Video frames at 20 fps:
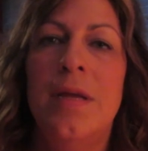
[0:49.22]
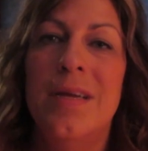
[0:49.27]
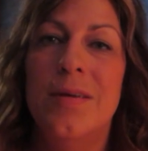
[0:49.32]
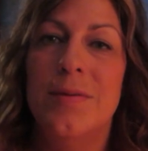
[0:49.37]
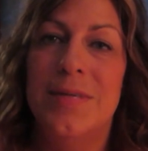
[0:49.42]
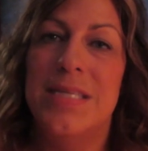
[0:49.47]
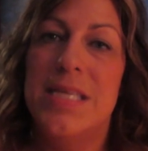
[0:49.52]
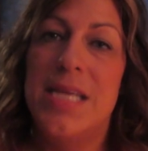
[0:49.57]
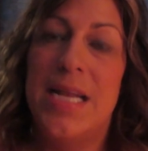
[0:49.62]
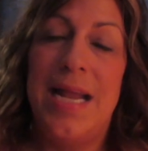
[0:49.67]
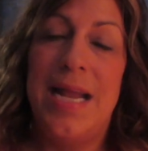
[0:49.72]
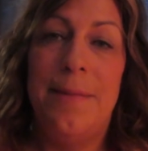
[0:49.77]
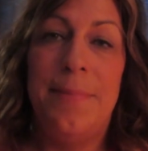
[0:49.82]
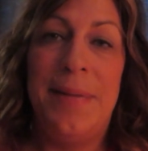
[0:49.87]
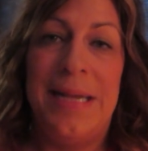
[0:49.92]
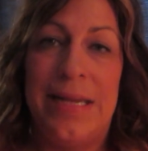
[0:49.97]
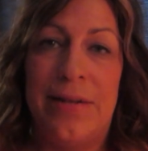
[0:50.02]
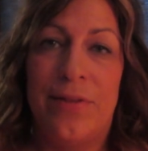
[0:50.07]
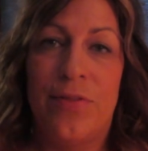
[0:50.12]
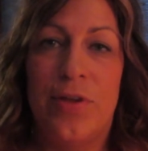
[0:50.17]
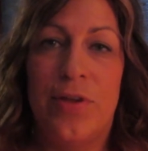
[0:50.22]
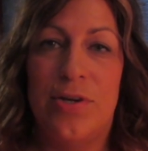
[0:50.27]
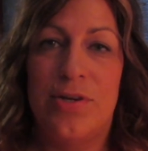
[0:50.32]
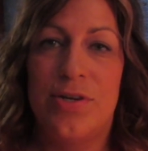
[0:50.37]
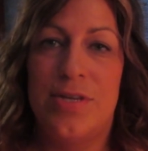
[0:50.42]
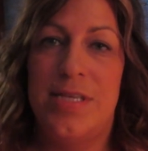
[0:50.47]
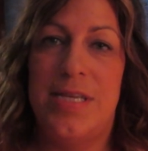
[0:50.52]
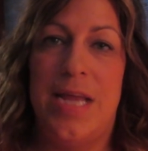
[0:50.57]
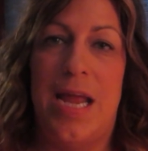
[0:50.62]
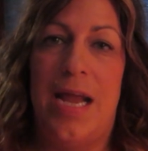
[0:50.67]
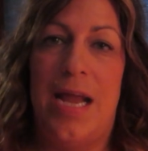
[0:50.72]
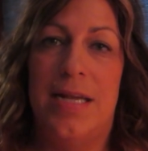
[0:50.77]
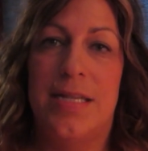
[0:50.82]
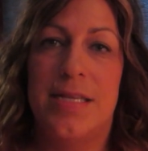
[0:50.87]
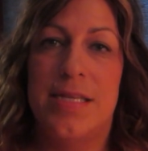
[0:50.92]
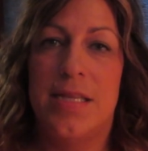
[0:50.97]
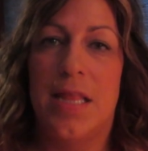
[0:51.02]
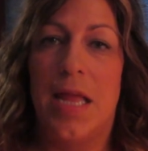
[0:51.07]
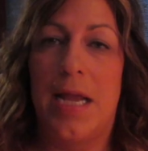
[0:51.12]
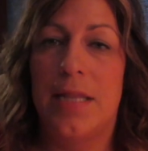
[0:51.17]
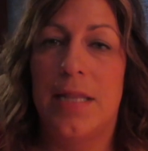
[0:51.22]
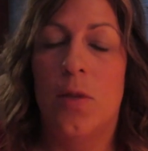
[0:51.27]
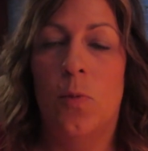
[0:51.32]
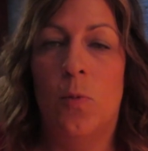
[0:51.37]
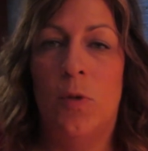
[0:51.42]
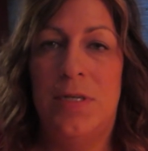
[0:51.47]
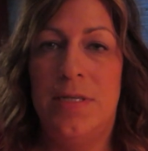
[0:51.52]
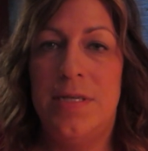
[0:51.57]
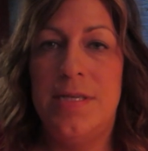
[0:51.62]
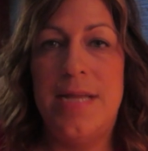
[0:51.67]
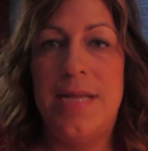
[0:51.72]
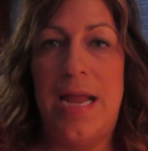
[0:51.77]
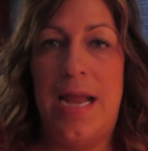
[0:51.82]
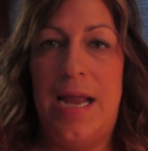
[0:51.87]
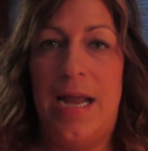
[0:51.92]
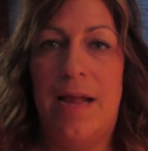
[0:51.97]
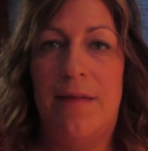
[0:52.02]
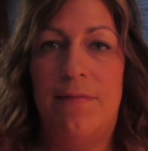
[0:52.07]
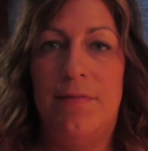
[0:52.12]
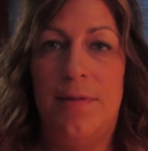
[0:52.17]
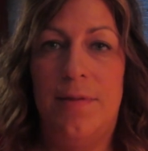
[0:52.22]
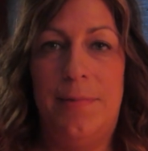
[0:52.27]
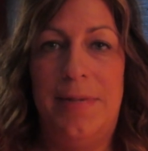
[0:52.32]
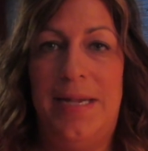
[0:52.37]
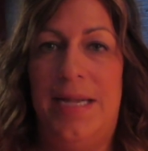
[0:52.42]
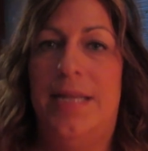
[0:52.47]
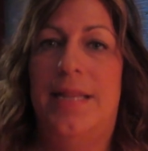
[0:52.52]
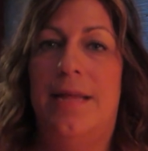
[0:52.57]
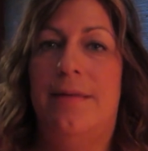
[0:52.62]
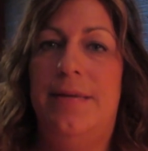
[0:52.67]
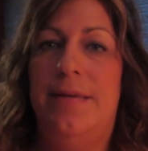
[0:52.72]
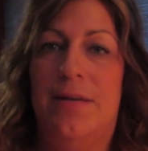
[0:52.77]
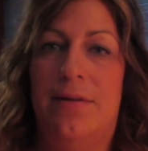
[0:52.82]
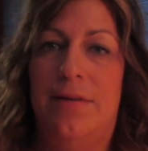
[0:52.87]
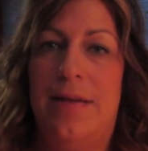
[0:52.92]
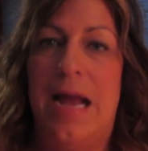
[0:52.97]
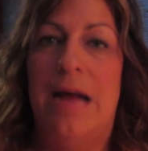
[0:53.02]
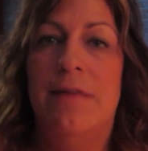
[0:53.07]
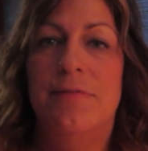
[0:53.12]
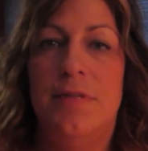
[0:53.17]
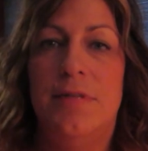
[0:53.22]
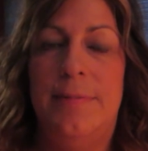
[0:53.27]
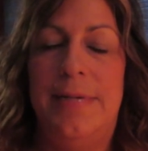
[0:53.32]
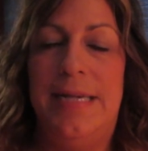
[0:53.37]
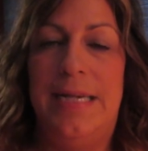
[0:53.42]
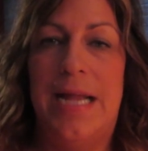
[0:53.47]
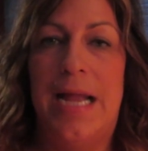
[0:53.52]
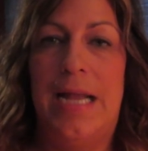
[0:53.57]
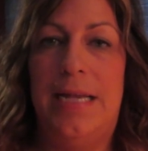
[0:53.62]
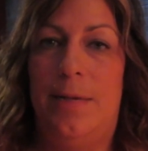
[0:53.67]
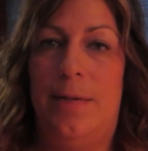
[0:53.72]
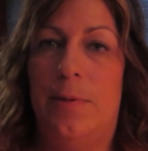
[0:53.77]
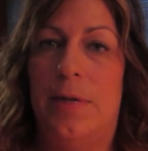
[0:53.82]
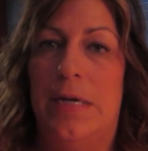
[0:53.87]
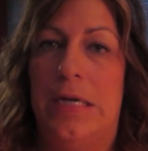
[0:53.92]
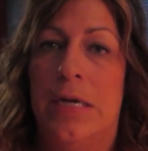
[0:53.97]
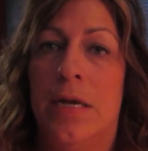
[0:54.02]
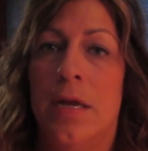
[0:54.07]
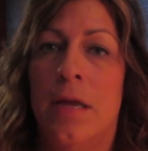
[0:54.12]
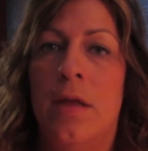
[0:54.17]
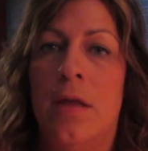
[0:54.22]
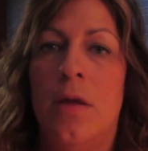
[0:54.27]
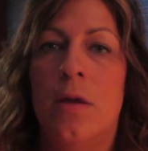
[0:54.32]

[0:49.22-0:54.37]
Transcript: With today being Thursday, it's like the one day of the week that we don't have to be anywhere.